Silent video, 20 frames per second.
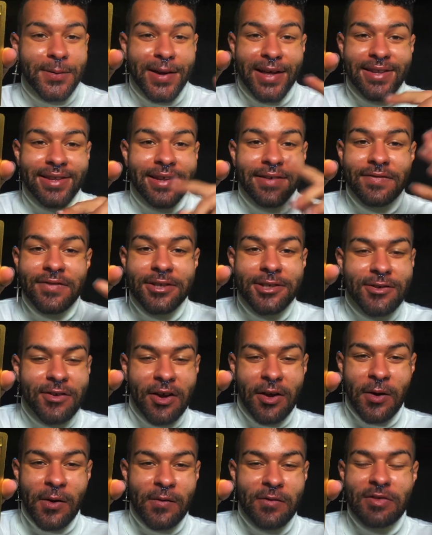I love this
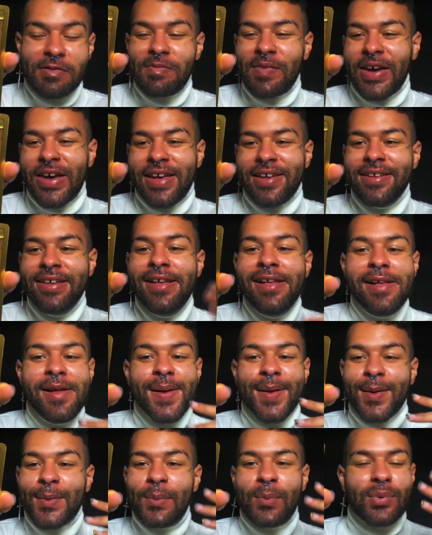right off the bat.
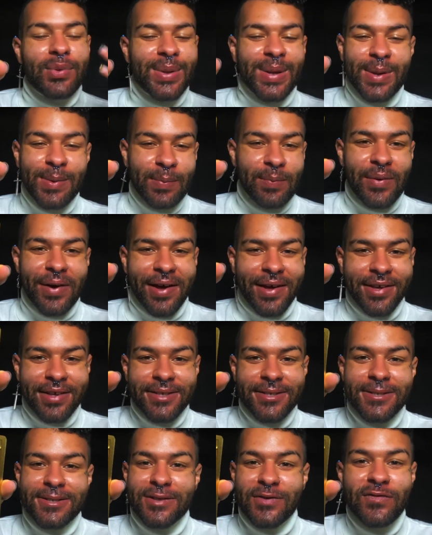Complete
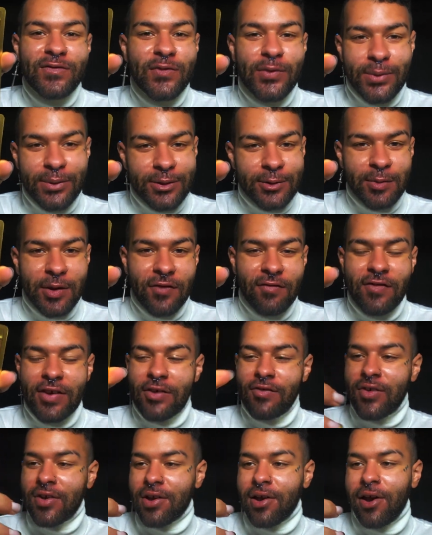bias. The Fool is my
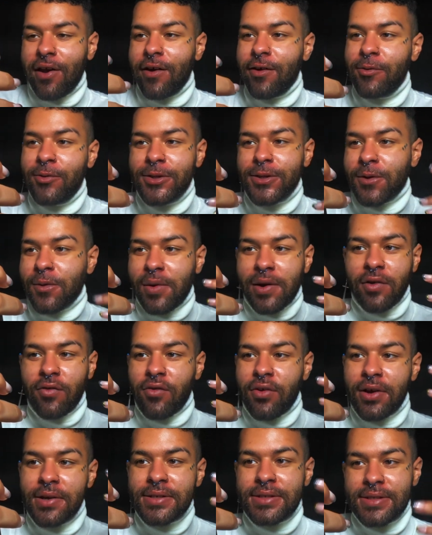favorite card. So whenever
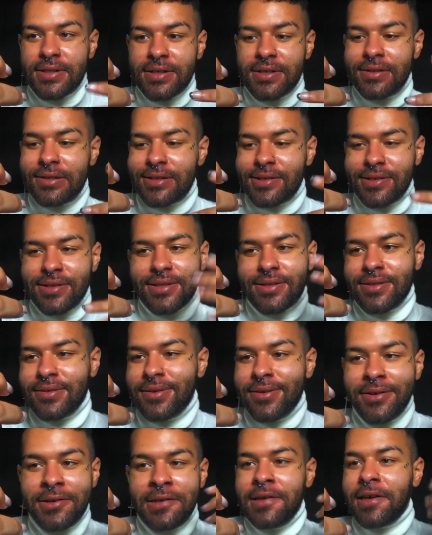I see this,
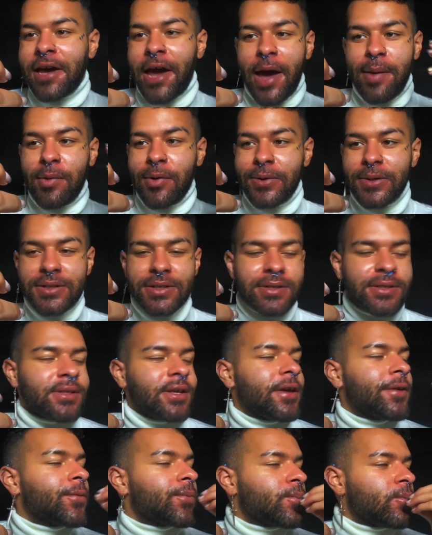I'm always just
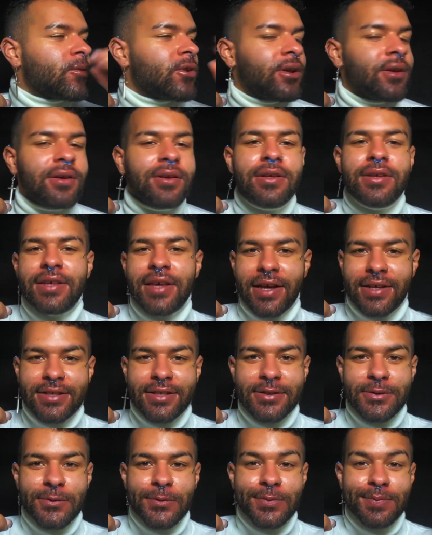like,
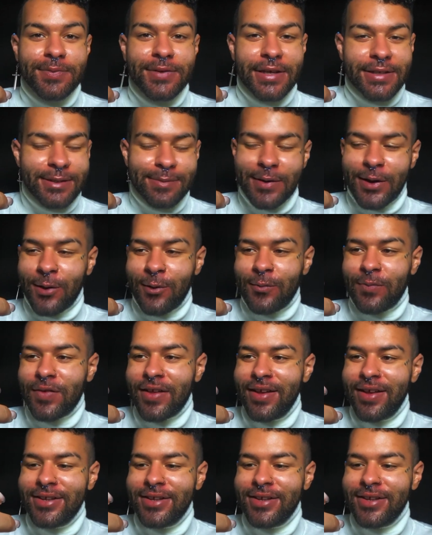yes, Yes, ma'am.